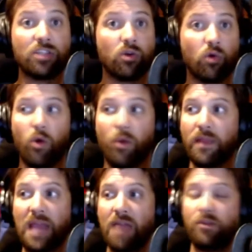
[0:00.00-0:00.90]
Don't quote me on
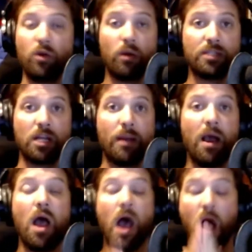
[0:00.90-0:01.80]
that if you know what I'm talking about.
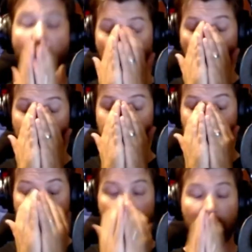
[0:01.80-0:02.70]
Guys,
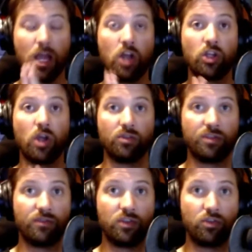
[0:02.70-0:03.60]
Ghost of
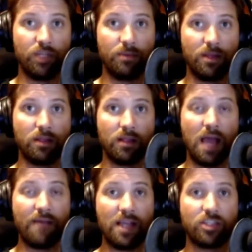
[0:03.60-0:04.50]
Tsushima, the
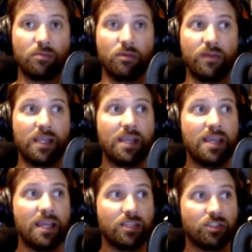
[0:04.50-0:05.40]
live action movie,
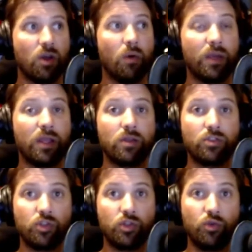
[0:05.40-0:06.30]
is going
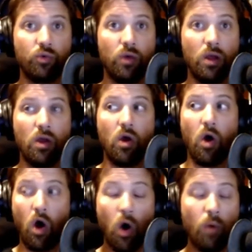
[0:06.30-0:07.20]
to
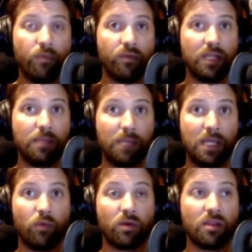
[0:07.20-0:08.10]
hopefully be
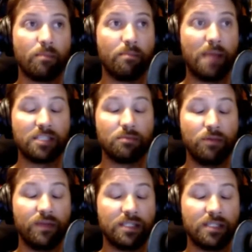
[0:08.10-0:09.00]
one of the best
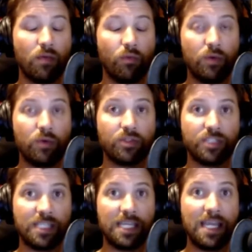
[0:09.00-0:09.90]
movies that we will
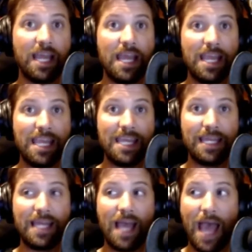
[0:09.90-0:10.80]
see
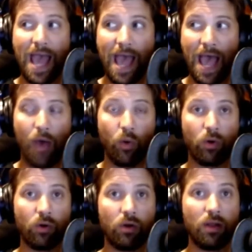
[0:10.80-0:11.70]
in
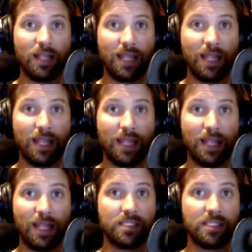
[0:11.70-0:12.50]
our lives.